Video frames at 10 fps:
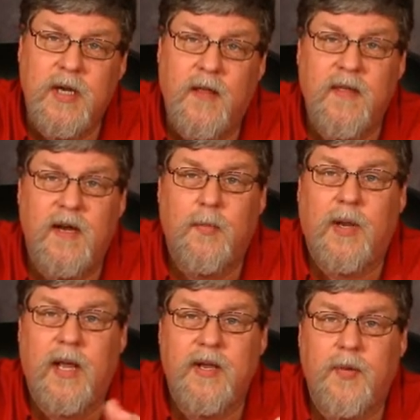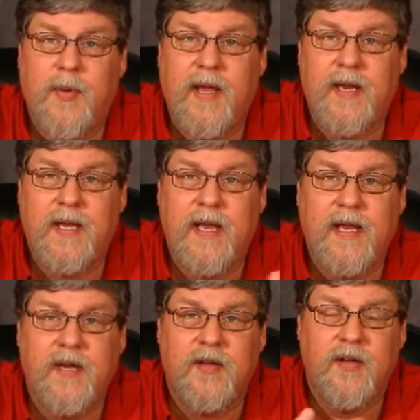and then apply your
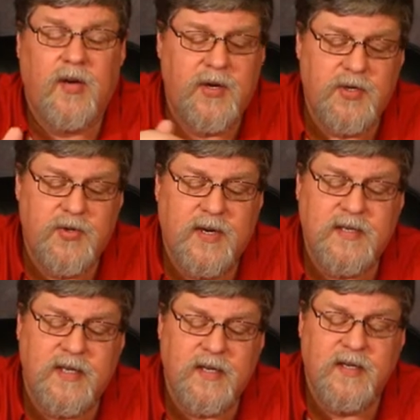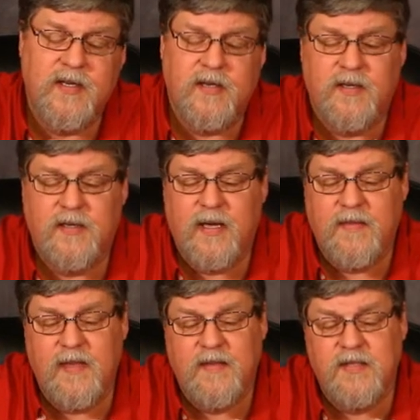Band-Aid or your dressing. I
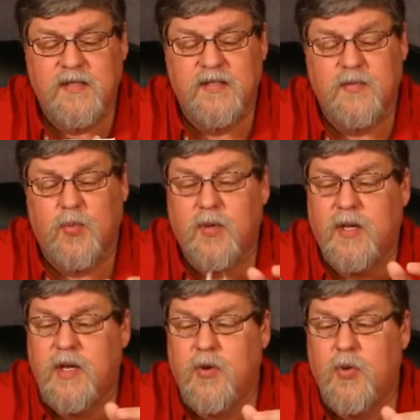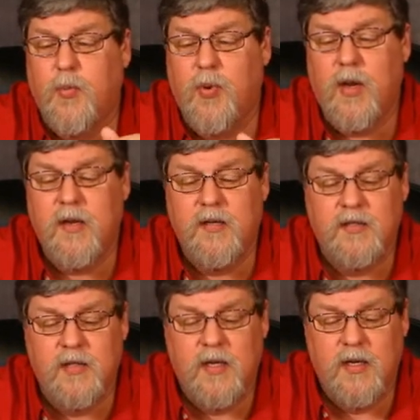think this is a really cool product.
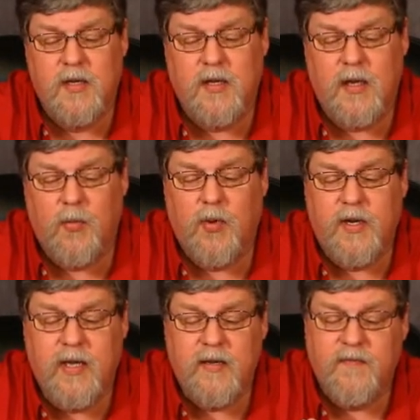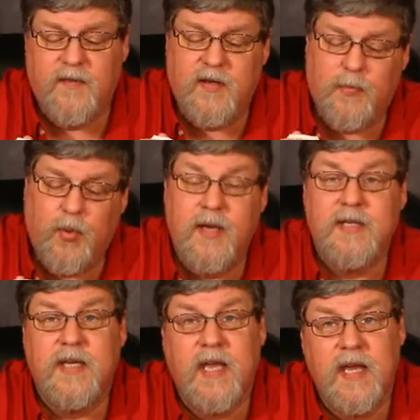I want to give praise
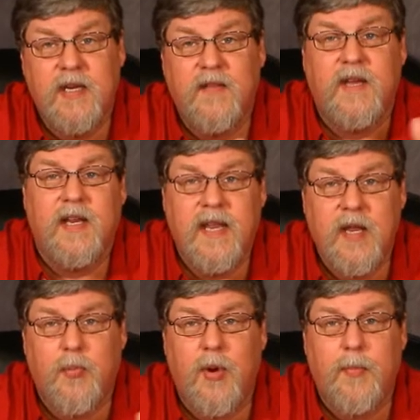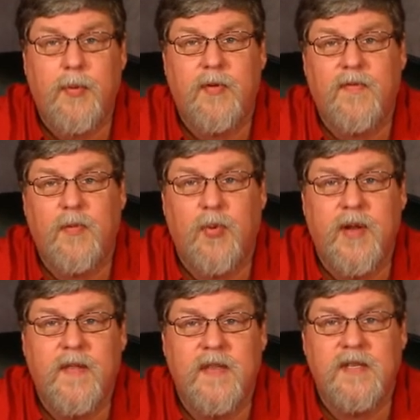again to the Canadian Prepper for
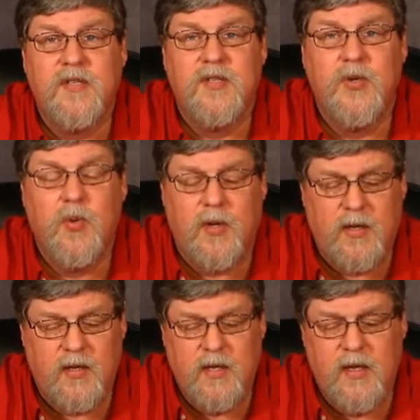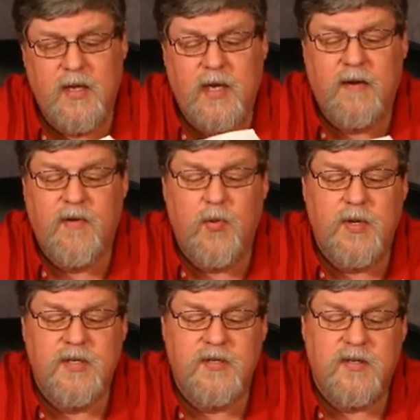bringing this to
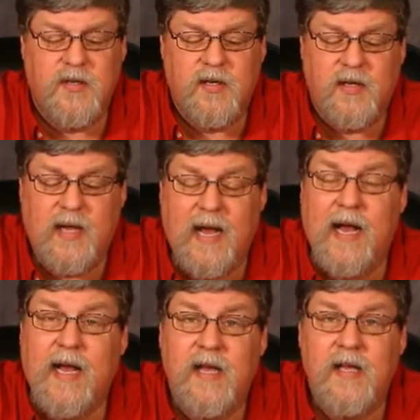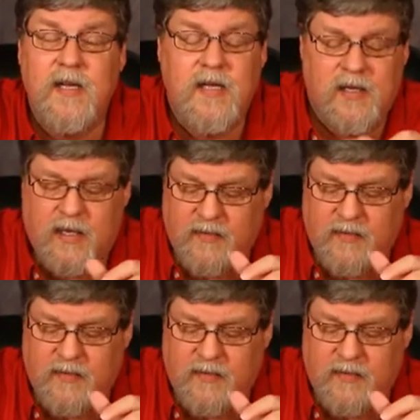everyone's eye. I